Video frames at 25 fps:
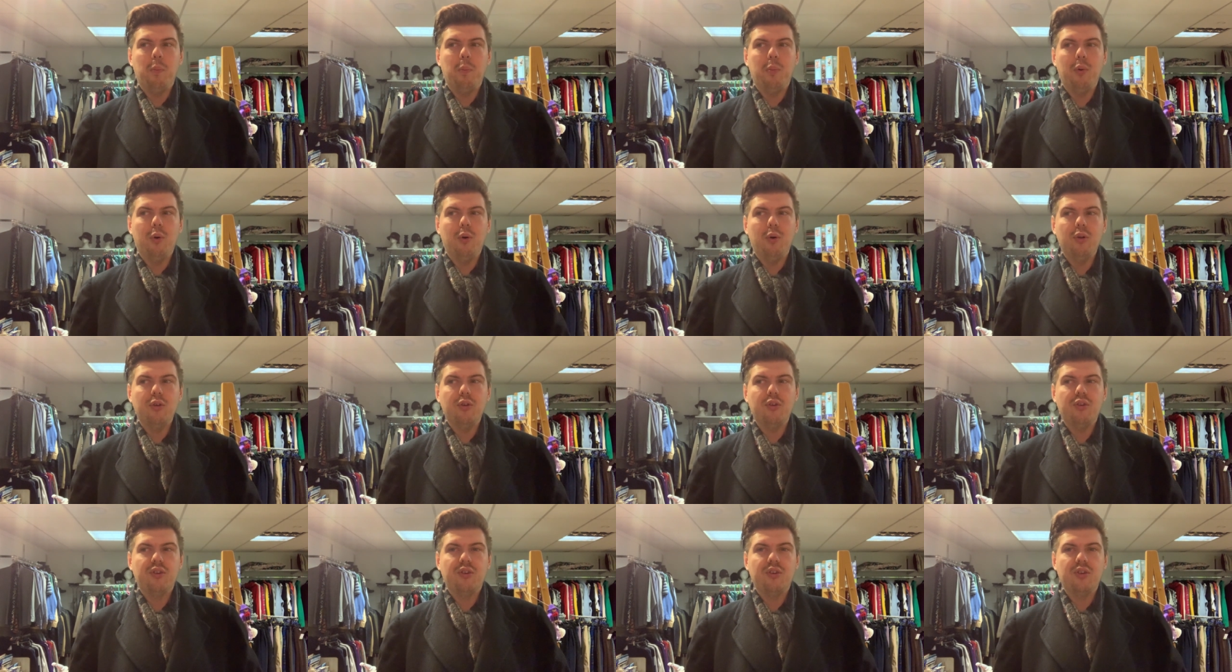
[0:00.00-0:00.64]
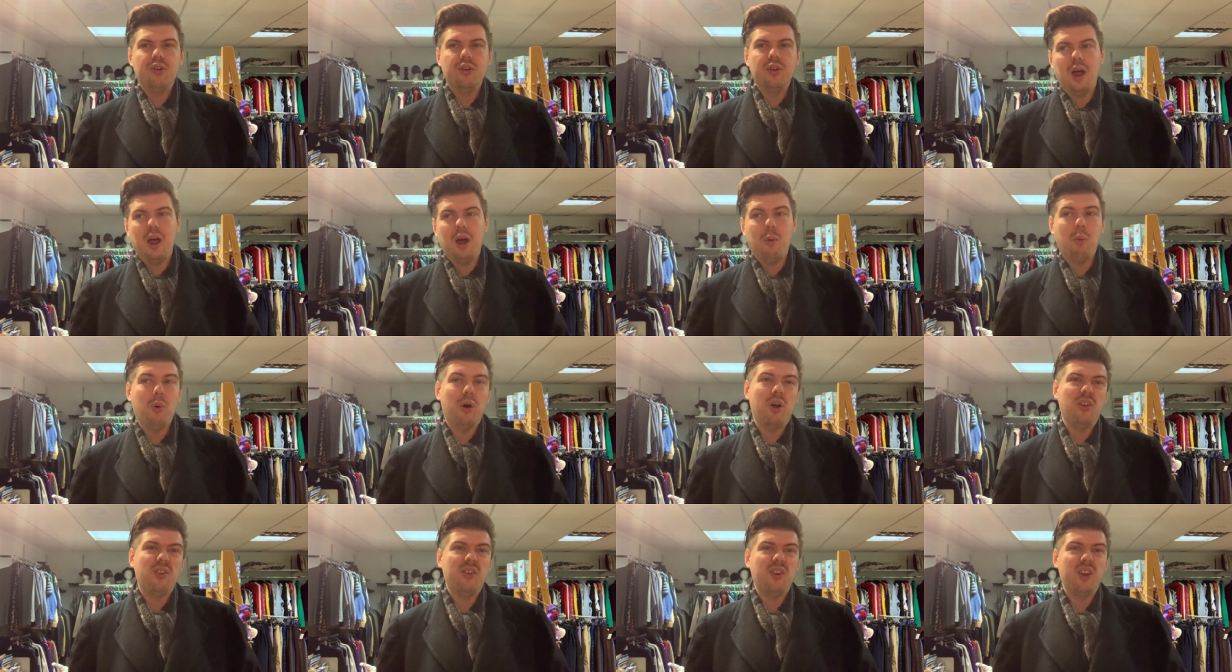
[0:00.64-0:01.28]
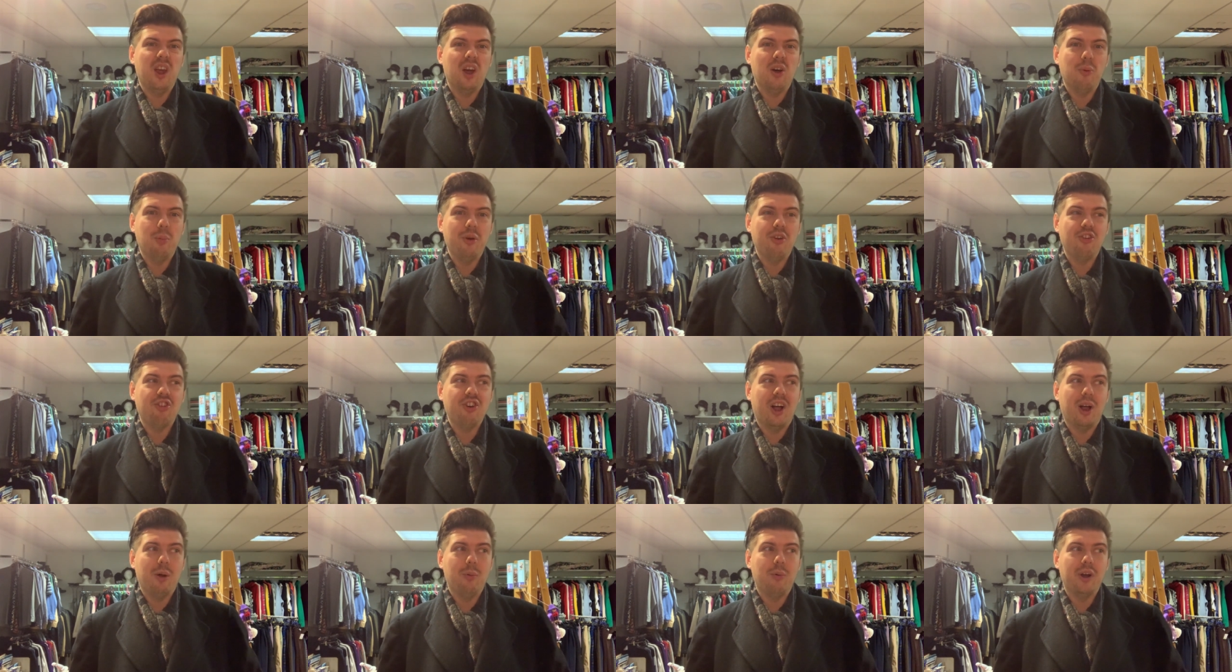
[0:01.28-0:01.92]
but I wanted to see how
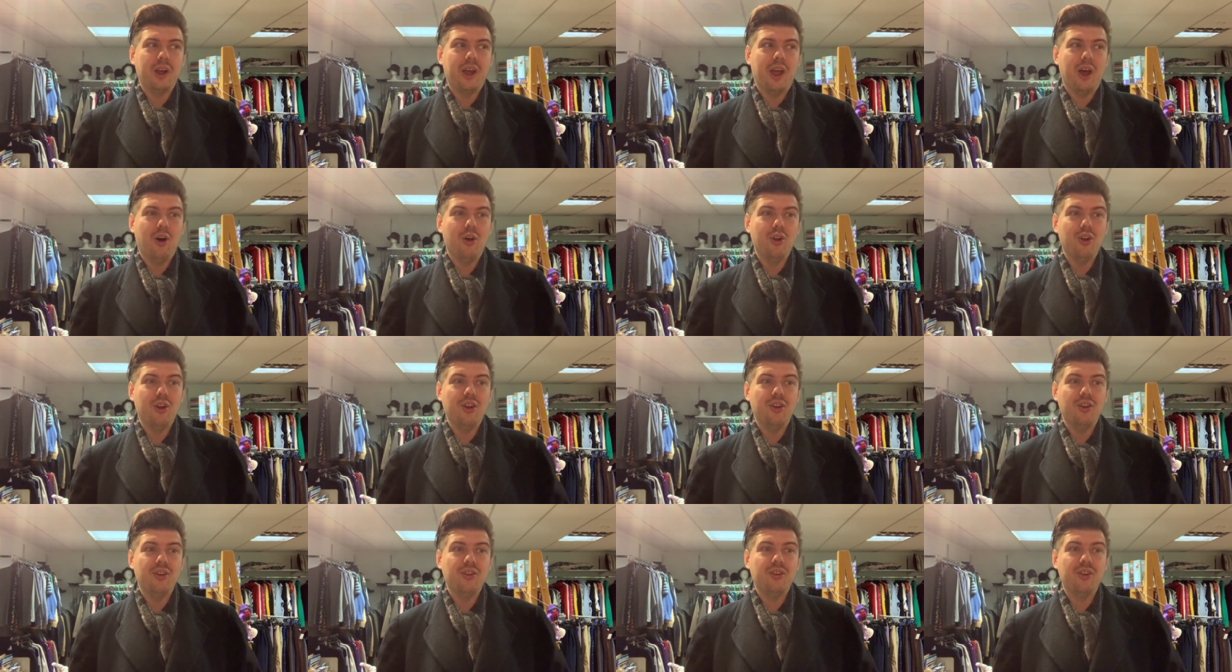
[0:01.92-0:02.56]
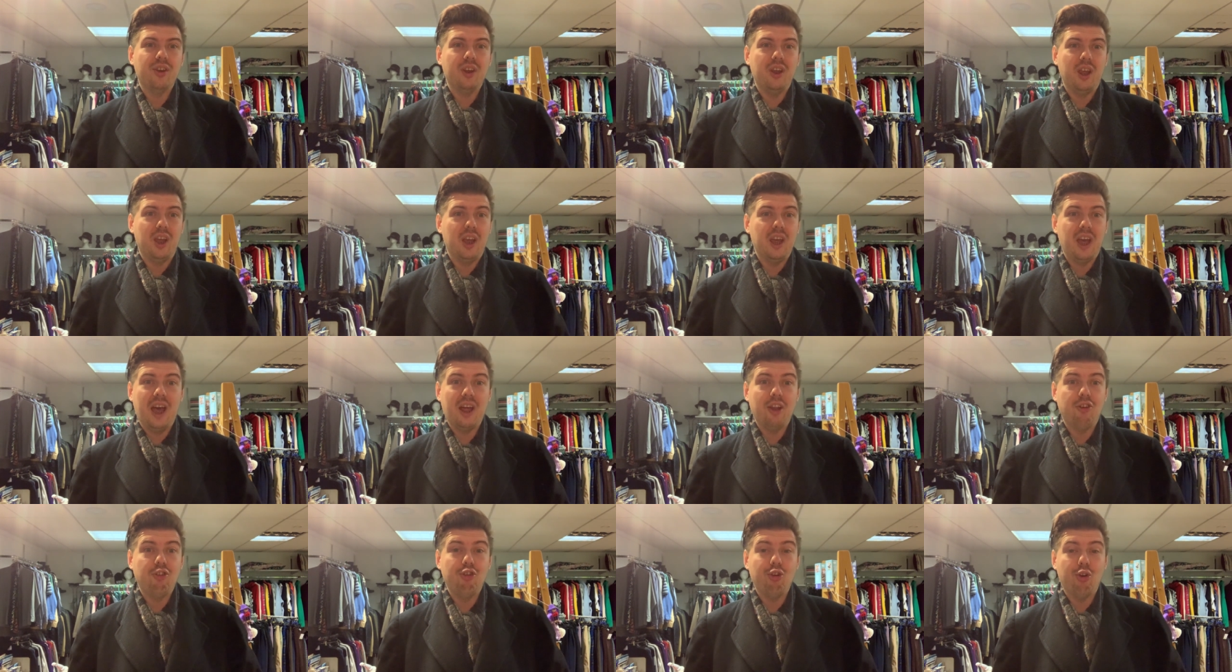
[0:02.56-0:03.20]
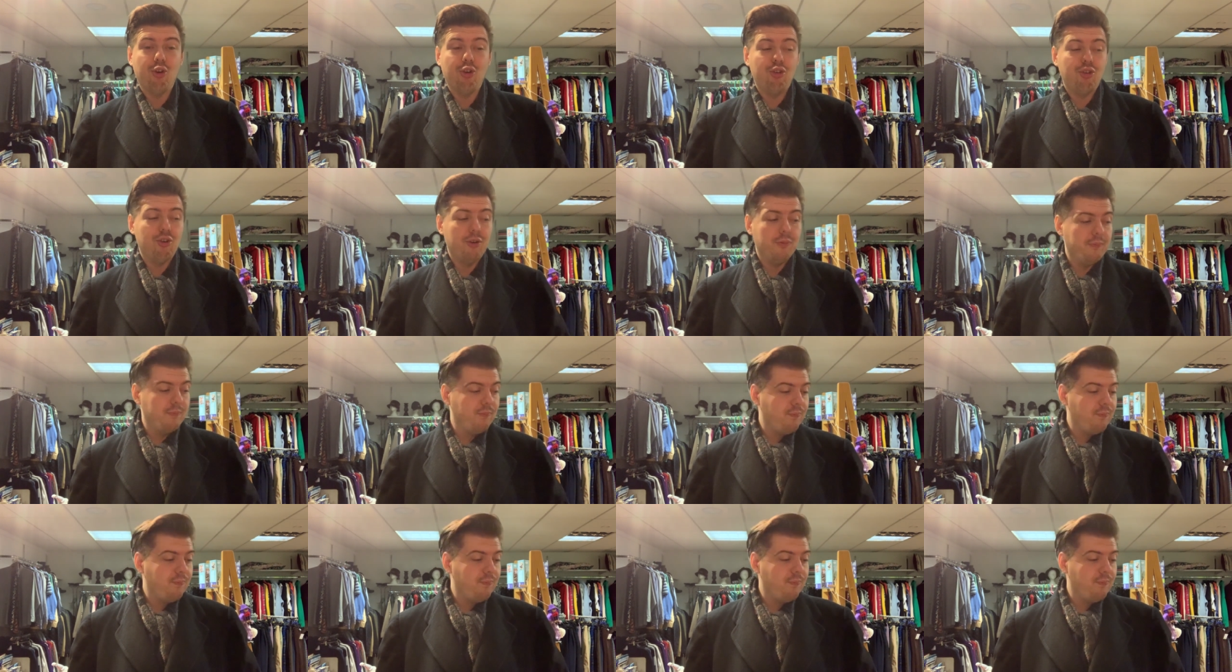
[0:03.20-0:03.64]
Michelle would get on as the head judge.